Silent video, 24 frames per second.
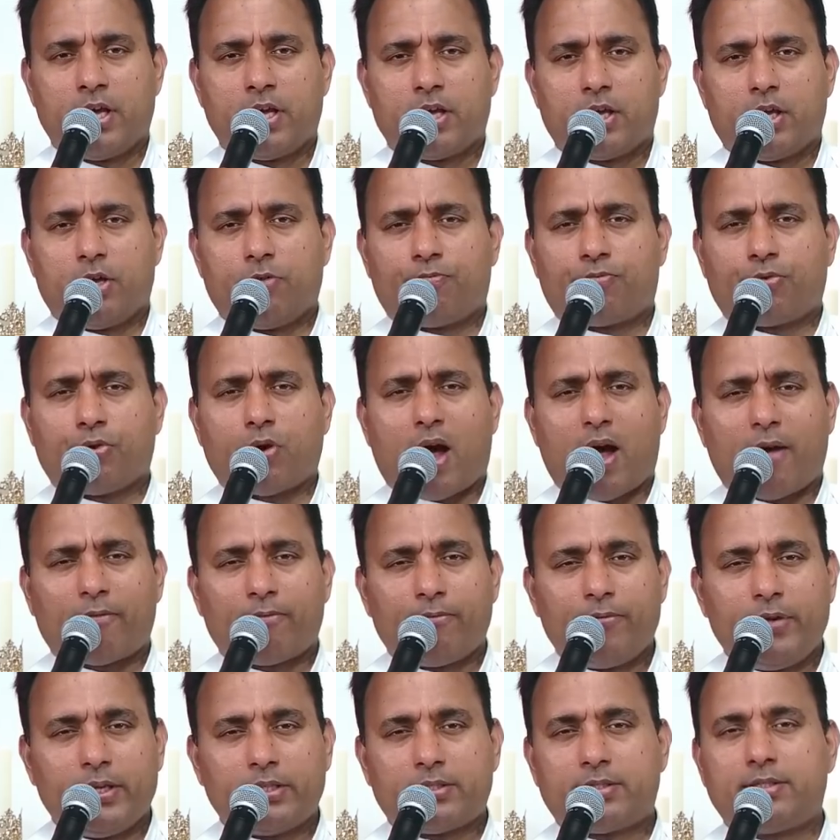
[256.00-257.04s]
If you
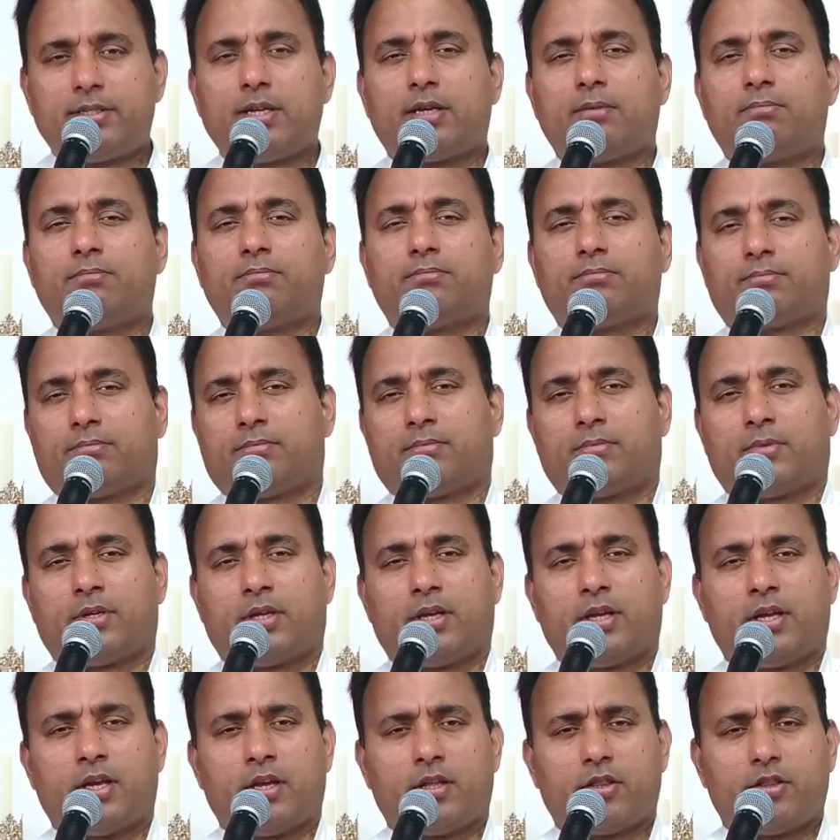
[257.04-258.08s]
have wisdom,
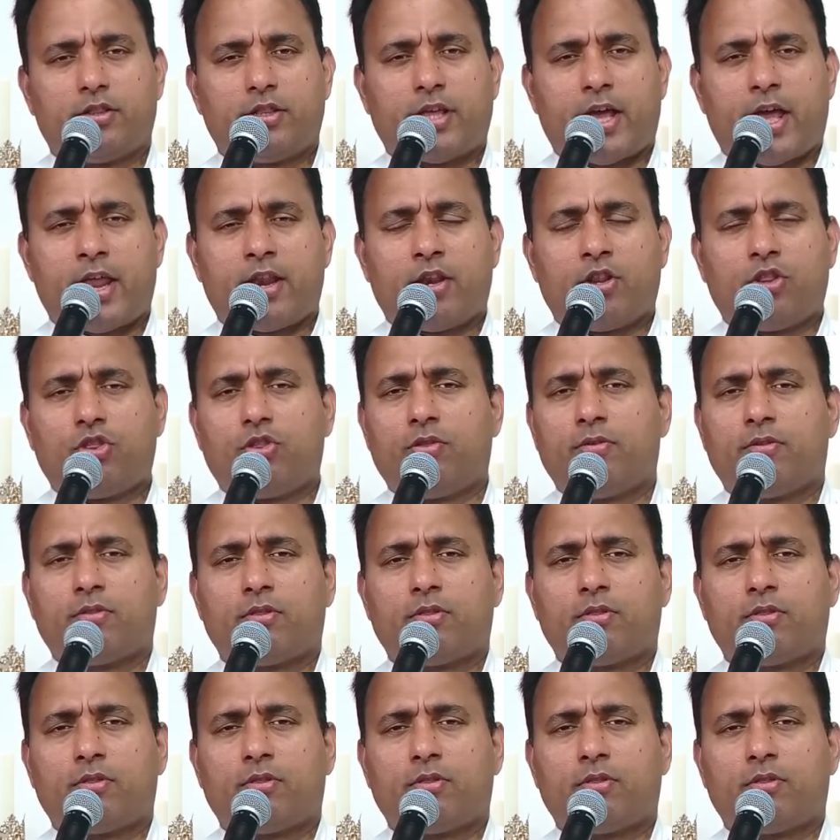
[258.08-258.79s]
then